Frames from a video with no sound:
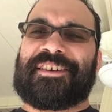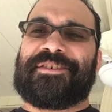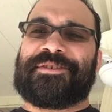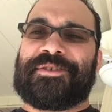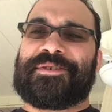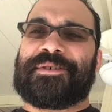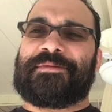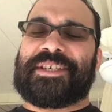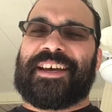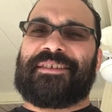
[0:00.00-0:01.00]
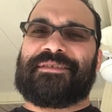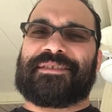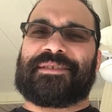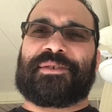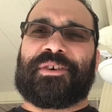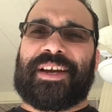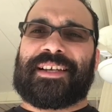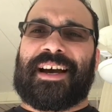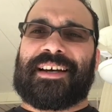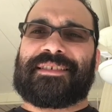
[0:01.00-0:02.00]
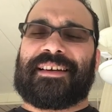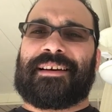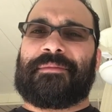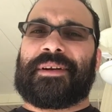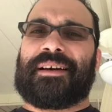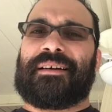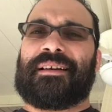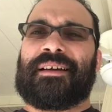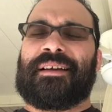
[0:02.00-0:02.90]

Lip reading: YouTube channel. There's some great content coming out,